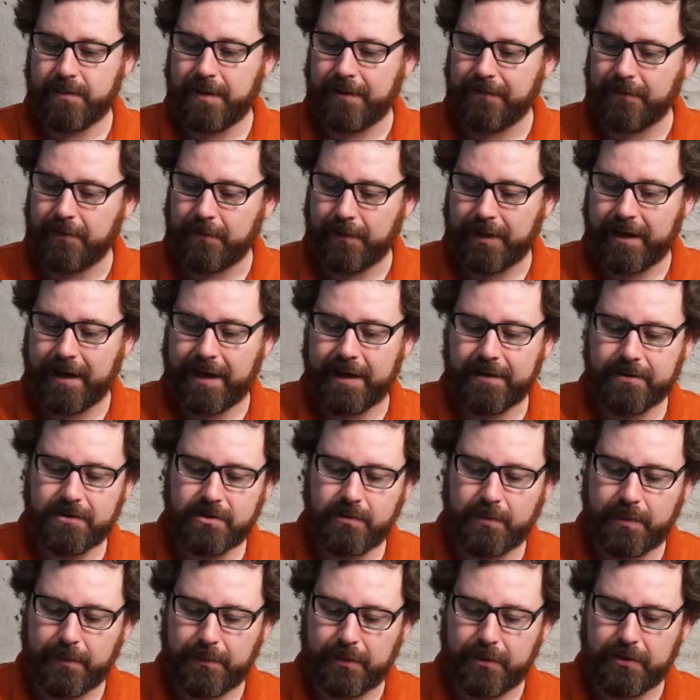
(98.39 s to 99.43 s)
we have 3 cows,
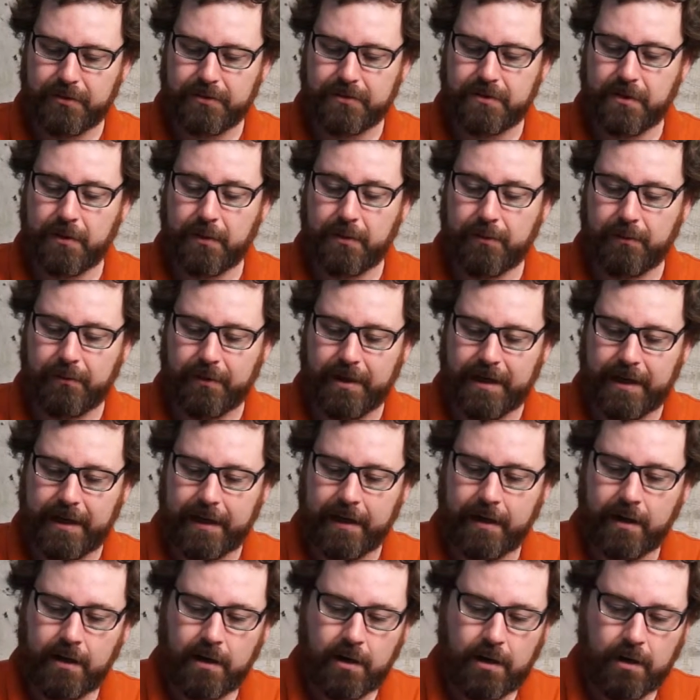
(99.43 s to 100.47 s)
so we produce
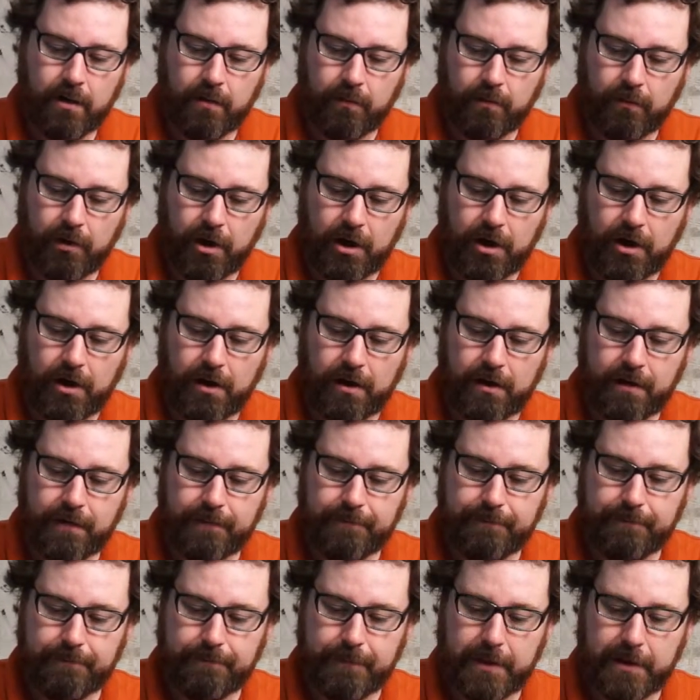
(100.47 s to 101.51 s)
3 raw
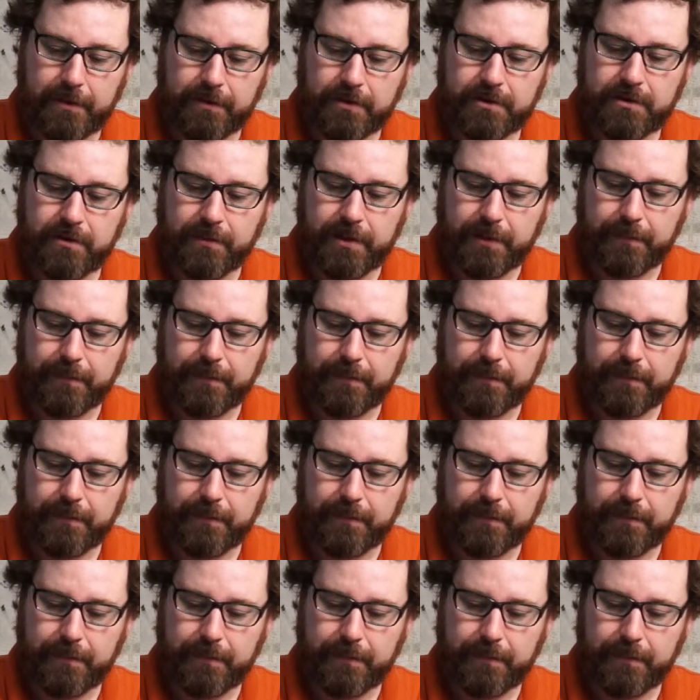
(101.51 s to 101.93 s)
milk. So